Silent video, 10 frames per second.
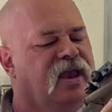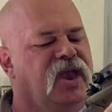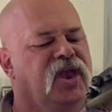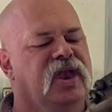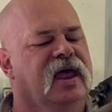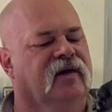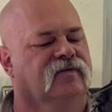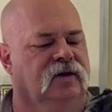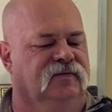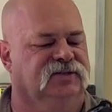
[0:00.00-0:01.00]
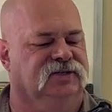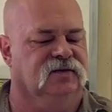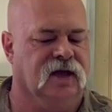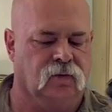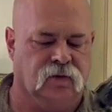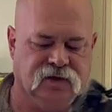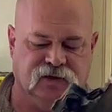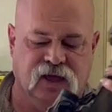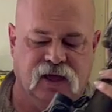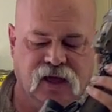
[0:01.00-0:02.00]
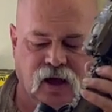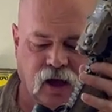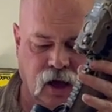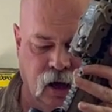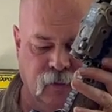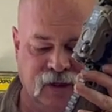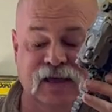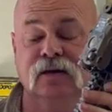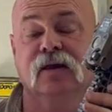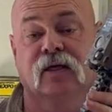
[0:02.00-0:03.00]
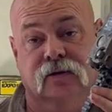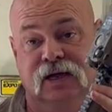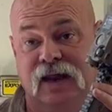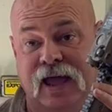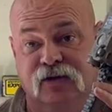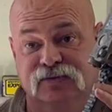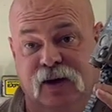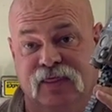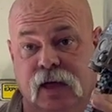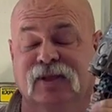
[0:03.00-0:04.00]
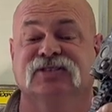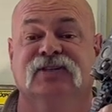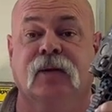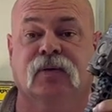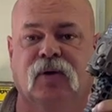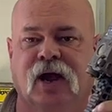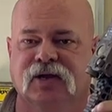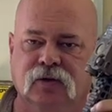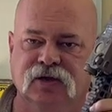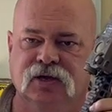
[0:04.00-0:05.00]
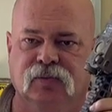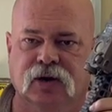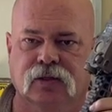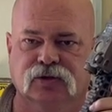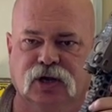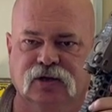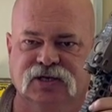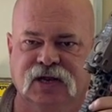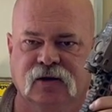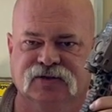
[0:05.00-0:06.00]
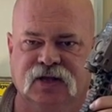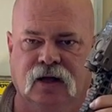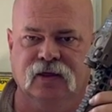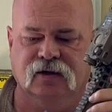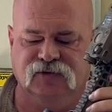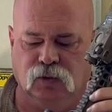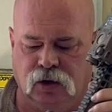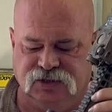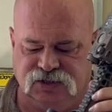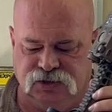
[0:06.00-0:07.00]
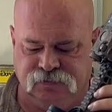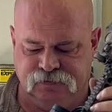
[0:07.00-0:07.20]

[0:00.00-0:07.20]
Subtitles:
Never have seen that with it. Again, another in-house by them. It's not proprietary. You can put other charging handles on there if you want to.